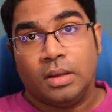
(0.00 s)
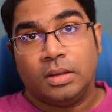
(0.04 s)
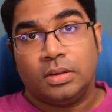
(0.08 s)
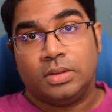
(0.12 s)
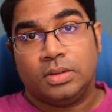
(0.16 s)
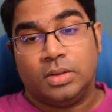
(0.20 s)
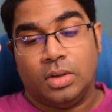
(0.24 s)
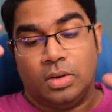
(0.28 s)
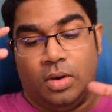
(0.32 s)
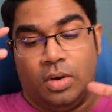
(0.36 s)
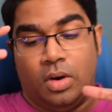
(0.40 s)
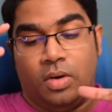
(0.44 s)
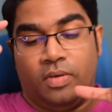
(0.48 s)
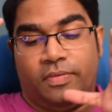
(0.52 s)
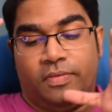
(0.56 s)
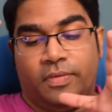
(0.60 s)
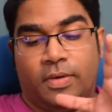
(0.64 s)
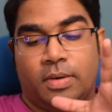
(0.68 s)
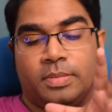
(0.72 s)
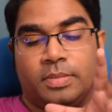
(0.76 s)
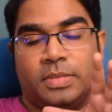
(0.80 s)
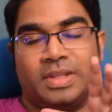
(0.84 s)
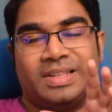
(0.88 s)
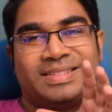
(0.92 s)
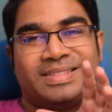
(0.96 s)
So
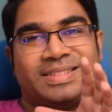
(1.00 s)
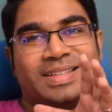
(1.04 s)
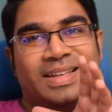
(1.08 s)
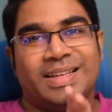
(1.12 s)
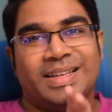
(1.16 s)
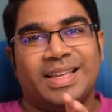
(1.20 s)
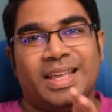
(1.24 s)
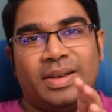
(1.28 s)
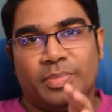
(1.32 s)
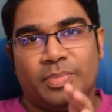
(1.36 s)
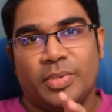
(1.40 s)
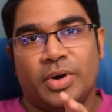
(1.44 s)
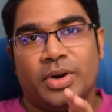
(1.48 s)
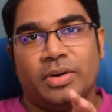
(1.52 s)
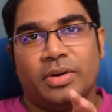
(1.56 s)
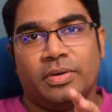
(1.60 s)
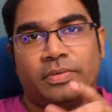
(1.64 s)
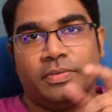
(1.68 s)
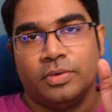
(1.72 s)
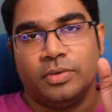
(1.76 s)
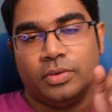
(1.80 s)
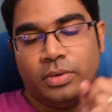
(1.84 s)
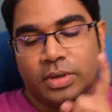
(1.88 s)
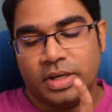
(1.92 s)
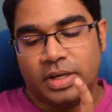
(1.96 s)
from the circuit point
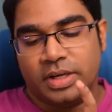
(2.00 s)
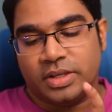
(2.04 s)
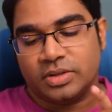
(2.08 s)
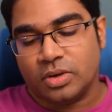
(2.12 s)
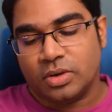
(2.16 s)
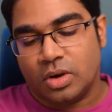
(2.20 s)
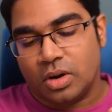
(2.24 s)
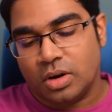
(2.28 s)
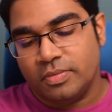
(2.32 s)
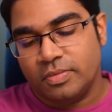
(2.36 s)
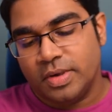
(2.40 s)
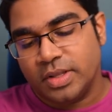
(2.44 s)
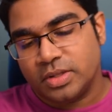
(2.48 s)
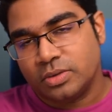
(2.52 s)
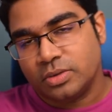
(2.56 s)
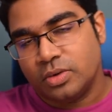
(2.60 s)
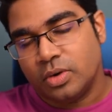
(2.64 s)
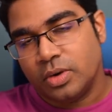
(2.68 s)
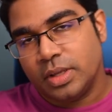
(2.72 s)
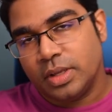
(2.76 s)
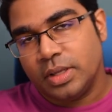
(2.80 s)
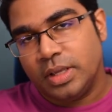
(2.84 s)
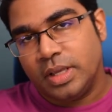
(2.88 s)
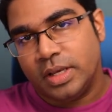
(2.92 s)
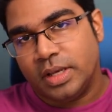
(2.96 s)
of view, it is always
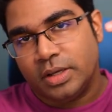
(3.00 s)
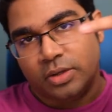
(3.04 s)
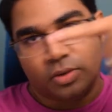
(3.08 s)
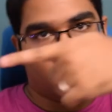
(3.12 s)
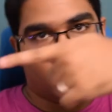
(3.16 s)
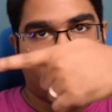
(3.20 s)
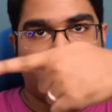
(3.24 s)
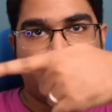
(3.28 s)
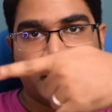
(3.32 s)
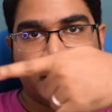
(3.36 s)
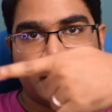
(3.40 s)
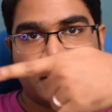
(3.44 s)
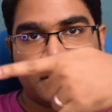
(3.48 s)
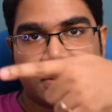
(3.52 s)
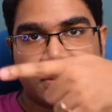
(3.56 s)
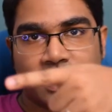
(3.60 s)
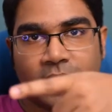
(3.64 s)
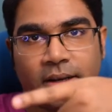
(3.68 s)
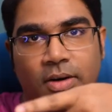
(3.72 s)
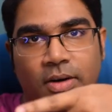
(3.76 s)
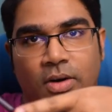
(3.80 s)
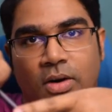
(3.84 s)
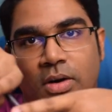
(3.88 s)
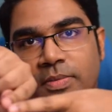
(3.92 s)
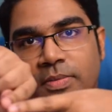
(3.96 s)
going into X
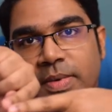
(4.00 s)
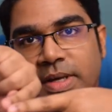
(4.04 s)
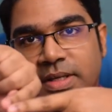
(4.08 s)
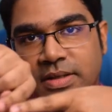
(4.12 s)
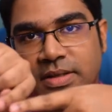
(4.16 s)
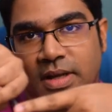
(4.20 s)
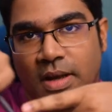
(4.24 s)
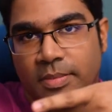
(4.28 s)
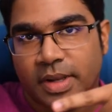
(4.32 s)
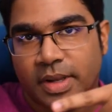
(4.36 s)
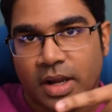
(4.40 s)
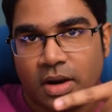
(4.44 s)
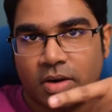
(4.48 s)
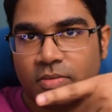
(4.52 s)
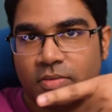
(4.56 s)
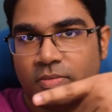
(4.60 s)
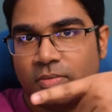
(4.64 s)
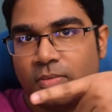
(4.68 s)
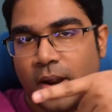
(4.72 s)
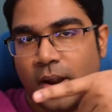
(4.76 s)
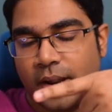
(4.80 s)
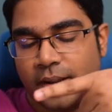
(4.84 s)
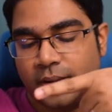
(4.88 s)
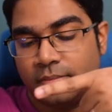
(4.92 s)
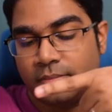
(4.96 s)
and always coming out
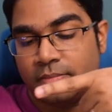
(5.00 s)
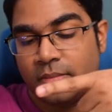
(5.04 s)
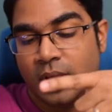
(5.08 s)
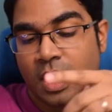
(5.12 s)
of Y.